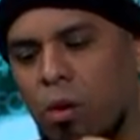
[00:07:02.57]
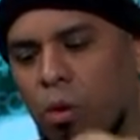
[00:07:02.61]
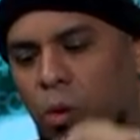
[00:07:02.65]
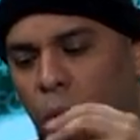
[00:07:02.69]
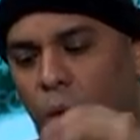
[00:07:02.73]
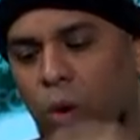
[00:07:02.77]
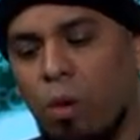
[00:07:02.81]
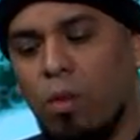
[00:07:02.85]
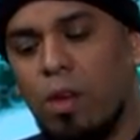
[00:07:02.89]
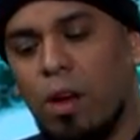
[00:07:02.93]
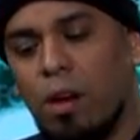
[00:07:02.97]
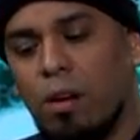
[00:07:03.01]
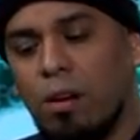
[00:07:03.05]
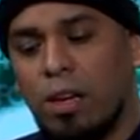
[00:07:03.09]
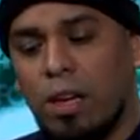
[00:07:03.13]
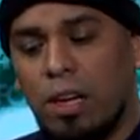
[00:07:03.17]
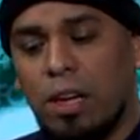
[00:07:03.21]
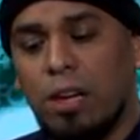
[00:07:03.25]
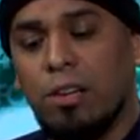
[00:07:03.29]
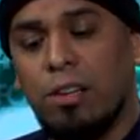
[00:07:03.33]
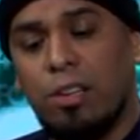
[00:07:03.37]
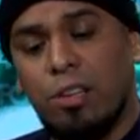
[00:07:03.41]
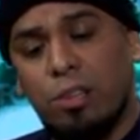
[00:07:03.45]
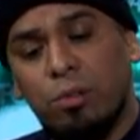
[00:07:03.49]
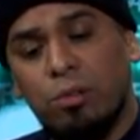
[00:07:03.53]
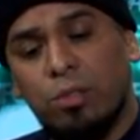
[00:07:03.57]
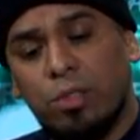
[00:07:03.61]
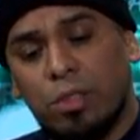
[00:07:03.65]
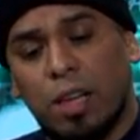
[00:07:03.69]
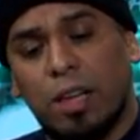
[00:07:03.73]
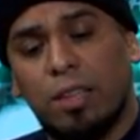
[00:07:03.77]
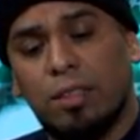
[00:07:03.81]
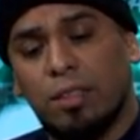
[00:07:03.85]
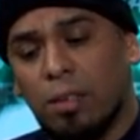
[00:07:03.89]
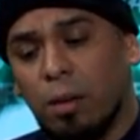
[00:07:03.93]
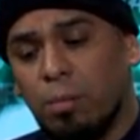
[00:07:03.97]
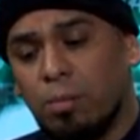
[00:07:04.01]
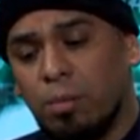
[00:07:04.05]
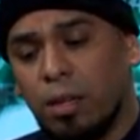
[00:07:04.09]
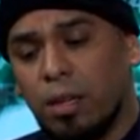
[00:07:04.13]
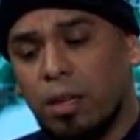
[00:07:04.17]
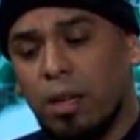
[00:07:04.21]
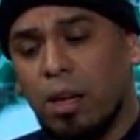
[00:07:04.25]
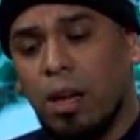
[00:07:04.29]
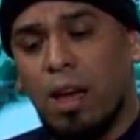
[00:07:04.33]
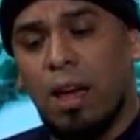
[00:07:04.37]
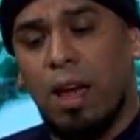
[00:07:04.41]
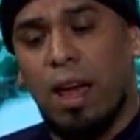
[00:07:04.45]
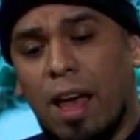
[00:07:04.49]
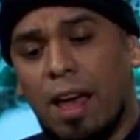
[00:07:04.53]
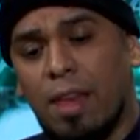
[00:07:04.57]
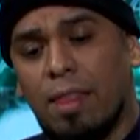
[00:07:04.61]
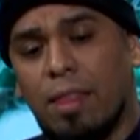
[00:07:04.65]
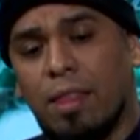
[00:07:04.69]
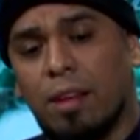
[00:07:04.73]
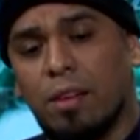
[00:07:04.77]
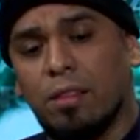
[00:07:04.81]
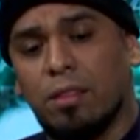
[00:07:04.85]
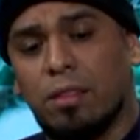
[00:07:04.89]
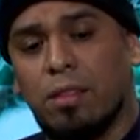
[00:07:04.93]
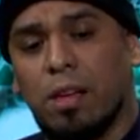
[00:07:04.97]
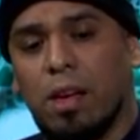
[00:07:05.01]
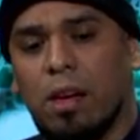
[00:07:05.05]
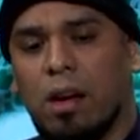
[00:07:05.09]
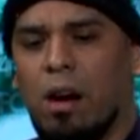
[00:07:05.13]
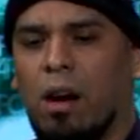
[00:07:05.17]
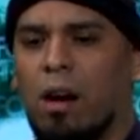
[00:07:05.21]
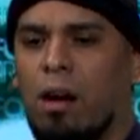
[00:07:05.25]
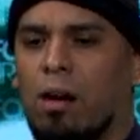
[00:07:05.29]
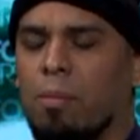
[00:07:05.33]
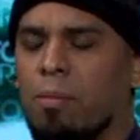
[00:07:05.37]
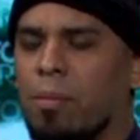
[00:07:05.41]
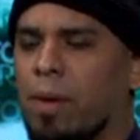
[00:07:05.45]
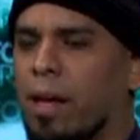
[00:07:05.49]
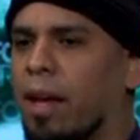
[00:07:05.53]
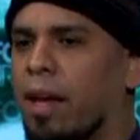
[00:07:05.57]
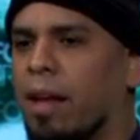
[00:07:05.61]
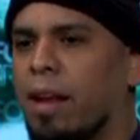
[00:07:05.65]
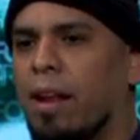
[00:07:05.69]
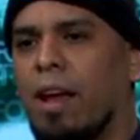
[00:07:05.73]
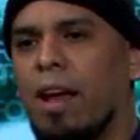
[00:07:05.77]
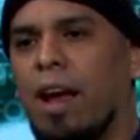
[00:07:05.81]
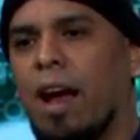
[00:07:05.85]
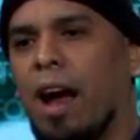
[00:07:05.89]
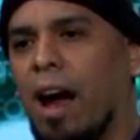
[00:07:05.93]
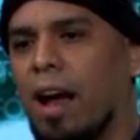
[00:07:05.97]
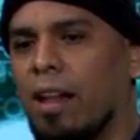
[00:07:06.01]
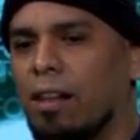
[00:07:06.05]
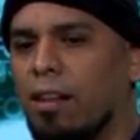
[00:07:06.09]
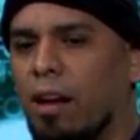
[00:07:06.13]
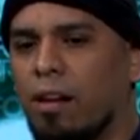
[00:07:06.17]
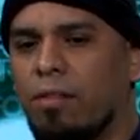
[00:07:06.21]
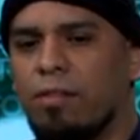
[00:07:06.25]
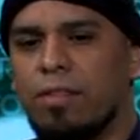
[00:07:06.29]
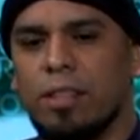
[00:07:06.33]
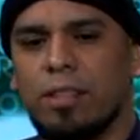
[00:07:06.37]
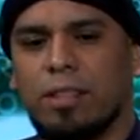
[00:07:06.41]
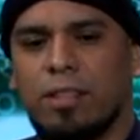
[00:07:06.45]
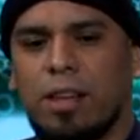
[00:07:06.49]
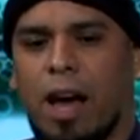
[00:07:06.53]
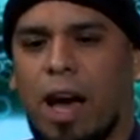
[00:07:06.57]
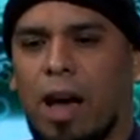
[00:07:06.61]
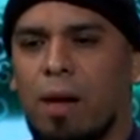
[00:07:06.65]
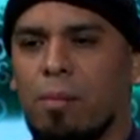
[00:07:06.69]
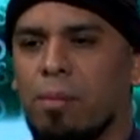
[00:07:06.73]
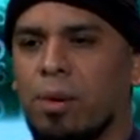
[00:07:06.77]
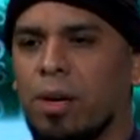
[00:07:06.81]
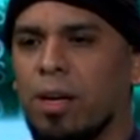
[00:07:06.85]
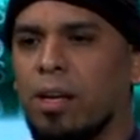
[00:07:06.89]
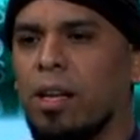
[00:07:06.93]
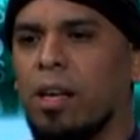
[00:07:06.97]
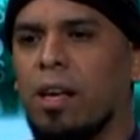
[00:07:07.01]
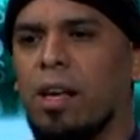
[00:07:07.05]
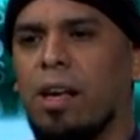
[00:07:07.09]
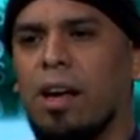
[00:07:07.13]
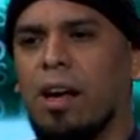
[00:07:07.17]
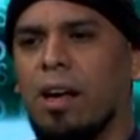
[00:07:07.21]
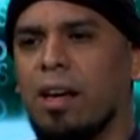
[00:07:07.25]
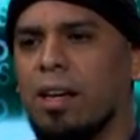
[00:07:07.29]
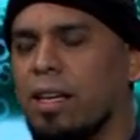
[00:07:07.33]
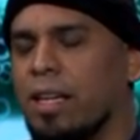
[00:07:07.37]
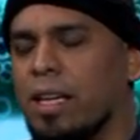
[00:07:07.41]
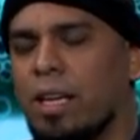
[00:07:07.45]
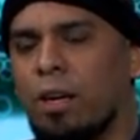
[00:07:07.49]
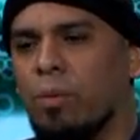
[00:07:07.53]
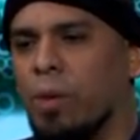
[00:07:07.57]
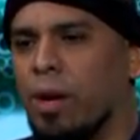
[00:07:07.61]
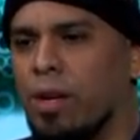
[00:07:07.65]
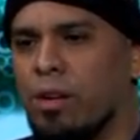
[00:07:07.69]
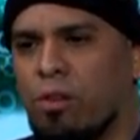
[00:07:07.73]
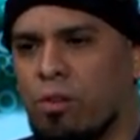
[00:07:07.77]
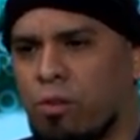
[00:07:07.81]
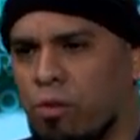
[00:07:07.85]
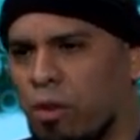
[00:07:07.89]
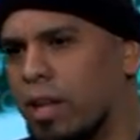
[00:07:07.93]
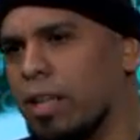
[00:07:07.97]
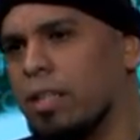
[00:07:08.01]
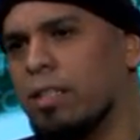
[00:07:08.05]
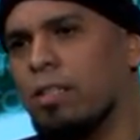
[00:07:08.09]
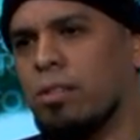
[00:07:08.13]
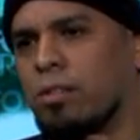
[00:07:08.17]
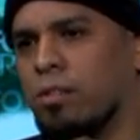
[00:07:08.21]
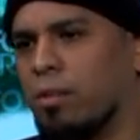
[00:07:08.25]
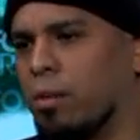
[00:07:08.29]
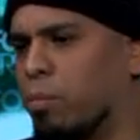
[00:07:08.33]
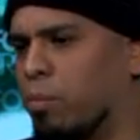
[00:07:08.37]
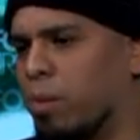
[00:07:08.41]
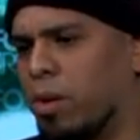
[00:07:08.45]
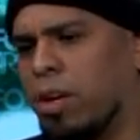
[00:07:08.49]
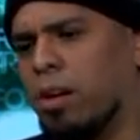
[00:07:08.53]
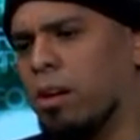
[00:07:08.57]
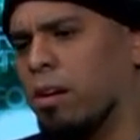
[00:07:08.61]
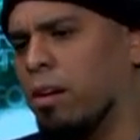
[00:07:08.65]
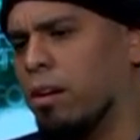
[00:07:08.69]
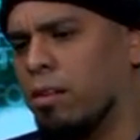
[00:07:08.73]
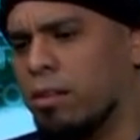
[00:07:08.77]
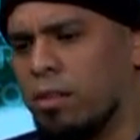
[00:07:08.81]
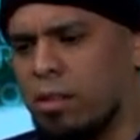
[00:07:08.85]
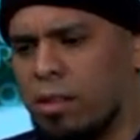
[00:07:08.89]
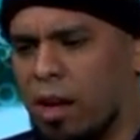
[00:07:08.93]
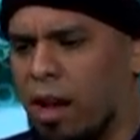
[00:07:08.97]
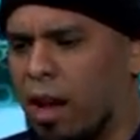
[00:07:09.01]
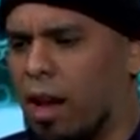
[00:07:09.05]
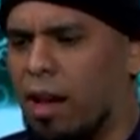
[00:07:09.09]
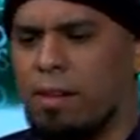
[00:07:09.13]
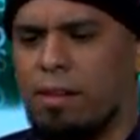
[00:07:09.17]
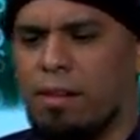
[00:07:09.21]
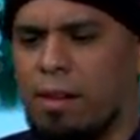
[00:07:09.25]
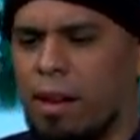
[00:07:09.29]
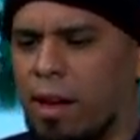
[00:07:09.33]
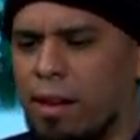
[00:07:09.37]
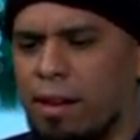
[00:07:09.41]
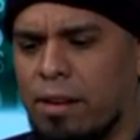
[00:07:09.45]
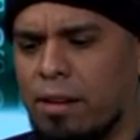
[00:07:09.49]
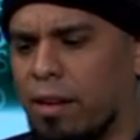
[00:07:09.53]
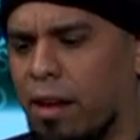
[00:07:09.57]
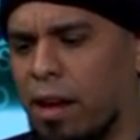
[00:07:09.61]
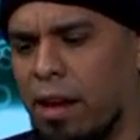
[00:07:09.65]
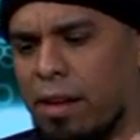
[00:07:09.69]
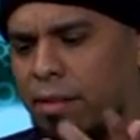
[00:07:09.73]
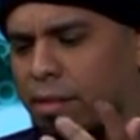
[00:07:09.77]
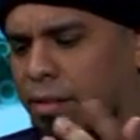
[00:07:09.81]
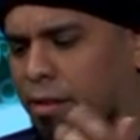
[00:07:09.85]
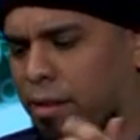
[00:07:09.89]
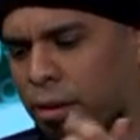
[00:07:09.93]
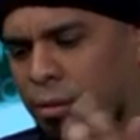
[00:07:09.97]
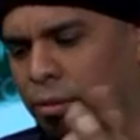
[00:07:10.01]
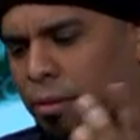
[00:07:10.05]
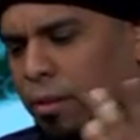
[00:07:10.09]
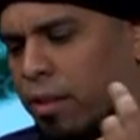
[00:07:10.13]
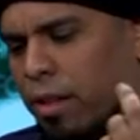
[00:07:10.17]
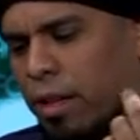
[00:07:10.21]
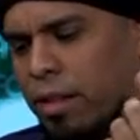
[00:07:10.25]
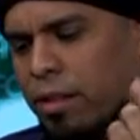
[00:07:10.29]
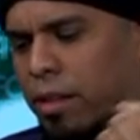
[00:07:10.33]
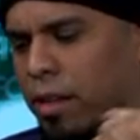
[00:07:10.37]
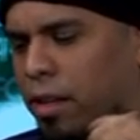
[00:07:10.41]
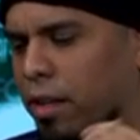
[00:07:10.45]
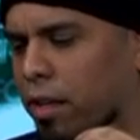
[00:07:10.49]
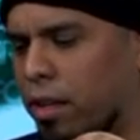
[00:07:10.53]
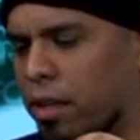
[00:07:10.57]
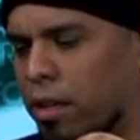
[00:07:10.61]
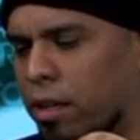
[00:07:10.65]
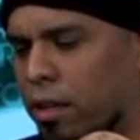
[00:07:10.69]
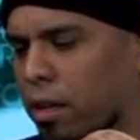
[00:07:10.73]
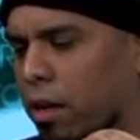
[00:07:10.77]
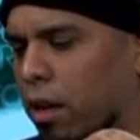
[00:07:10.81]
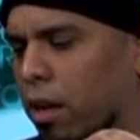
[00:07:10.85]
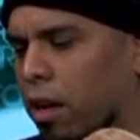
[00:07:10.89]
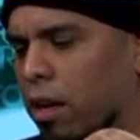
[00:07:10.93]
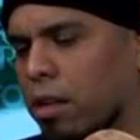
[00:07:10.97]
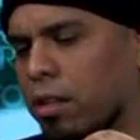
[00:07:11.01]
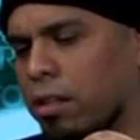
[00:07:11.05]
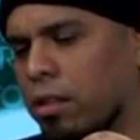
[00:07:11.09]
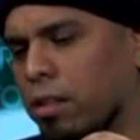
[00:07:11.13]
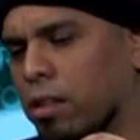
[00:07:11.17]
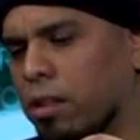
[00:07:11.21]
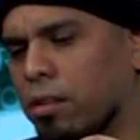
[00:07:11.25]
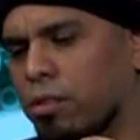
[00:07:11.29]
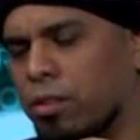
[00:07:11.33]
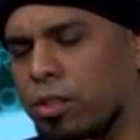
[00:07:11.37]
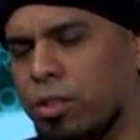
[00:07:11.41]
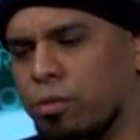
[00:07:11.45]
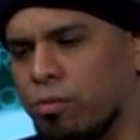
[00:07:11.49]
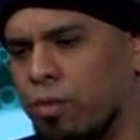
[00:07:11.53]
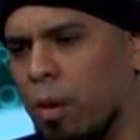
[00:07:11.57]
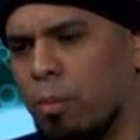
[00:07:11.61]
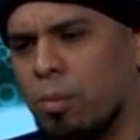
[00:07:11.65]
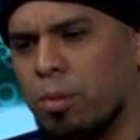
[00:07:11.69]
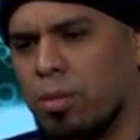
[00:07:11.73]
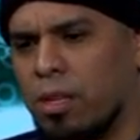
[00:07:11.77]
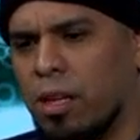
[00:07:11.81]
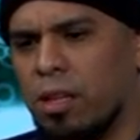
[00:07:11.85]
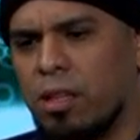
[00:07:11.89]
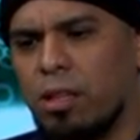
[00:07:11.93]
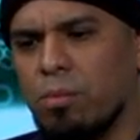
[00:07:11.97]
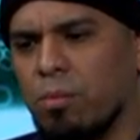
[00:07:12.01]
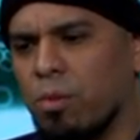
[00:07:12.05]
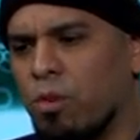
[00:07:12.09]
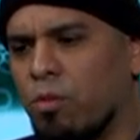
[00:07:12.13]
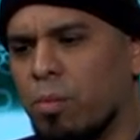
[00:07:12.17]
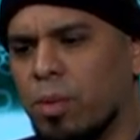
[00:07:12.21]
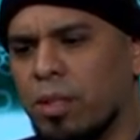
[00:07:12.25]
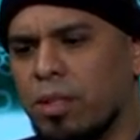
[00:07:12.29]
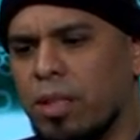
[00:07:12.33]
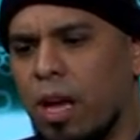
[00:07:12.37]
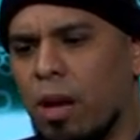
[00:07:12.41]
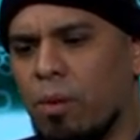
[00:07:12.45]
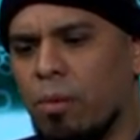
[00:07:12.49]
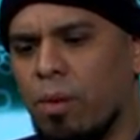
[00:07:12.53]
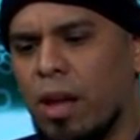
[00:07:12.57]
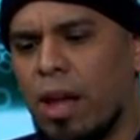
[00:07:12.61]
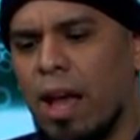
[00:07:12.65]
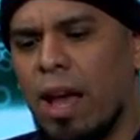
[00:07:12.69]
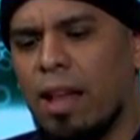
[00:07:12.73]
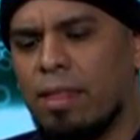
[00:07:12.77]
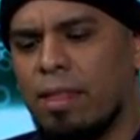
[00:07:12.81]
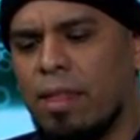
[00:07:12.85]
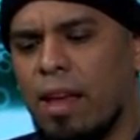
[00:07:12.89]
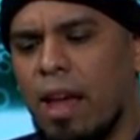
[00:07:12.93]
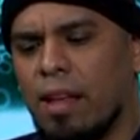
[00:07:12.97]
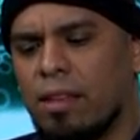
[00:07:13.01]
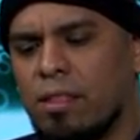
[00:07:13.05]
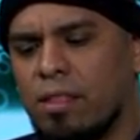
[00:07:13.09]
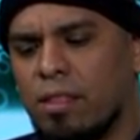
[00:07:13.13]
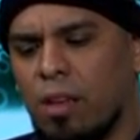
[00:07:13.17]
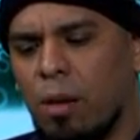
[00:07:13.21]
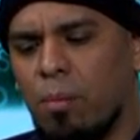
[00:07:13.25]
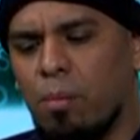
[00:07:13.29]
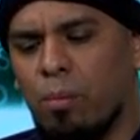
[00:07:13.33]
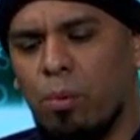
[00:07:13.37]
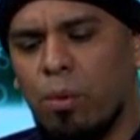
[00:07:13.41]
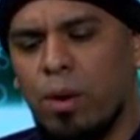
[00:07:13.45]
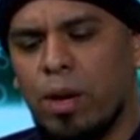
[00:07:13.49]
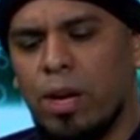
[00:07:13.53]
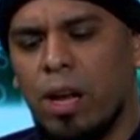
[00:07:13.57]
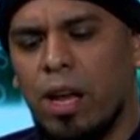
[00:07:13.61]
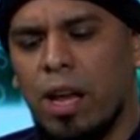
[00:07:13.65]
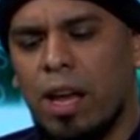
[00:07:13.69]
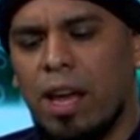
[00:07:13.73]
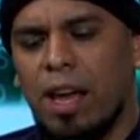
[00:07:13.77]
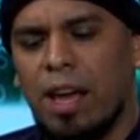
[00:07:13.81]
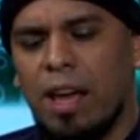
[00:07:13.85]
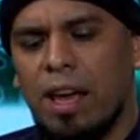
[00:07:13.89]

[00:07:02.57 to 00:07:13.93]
Or they'll hear you say something and they'll say, oh man, I love this guy, but he went crazy on Piers and I, I, I don't think that he, you know, should represent the movement that way. At, at some point,